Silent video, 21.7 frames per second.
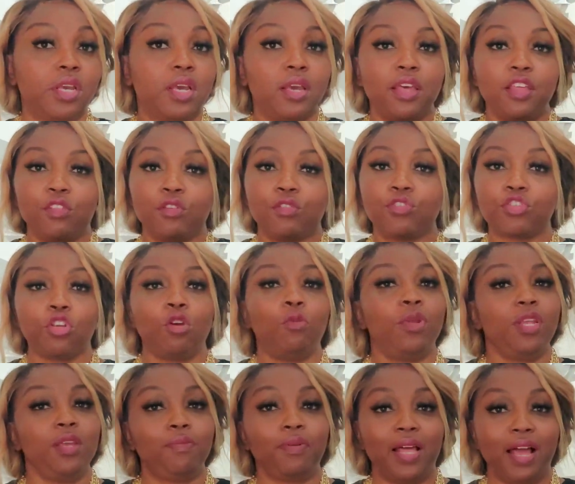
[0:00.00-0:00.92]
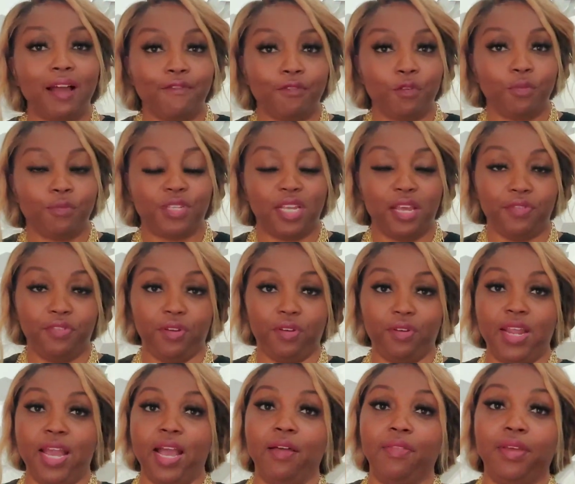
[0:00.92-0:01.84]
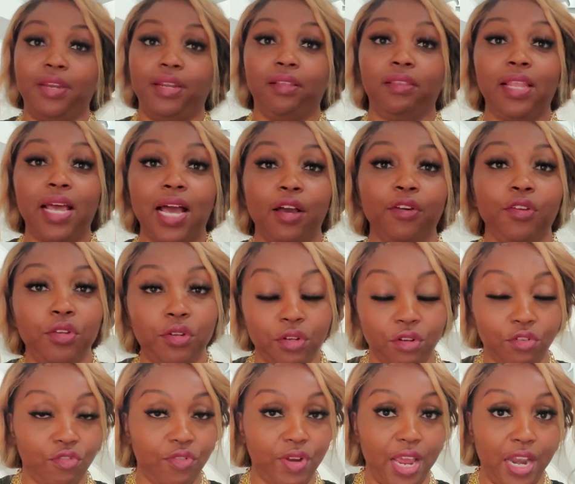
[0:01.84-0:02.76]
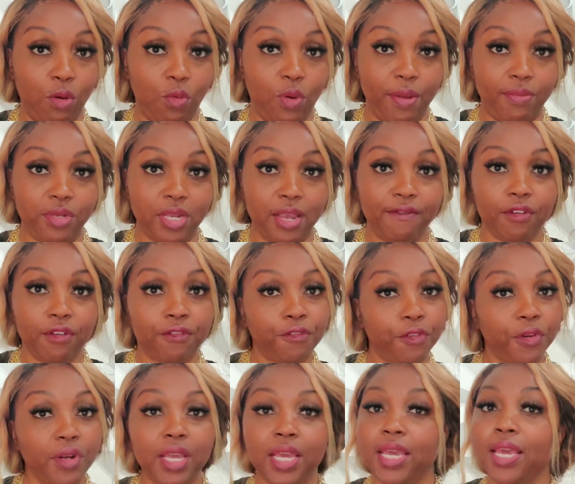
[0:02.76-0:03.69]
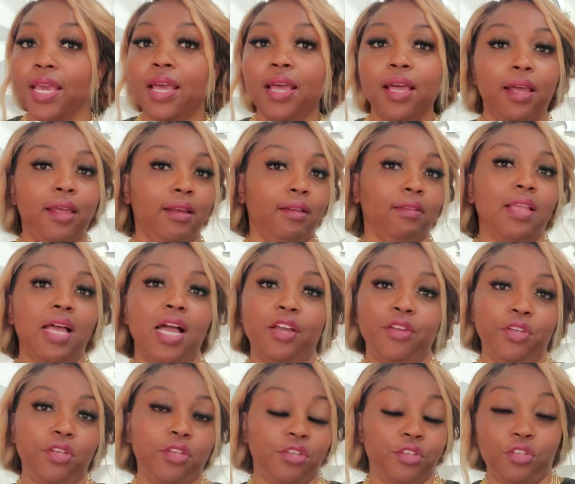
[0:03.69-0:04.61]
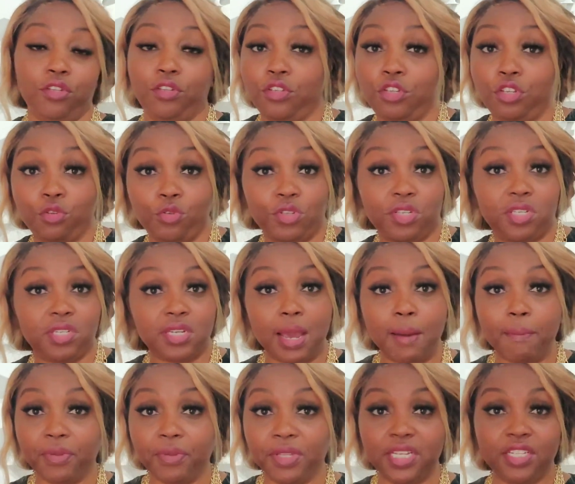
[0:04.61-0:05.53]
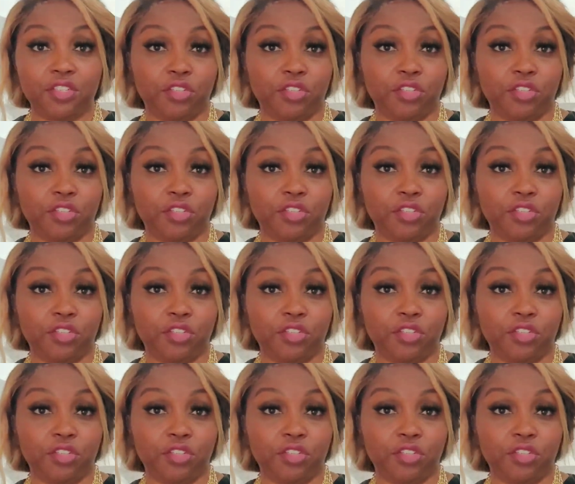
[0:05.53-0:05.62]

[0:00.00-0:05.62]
There's so many platforms out there now that allow you to create a website for free and allow you to use templates,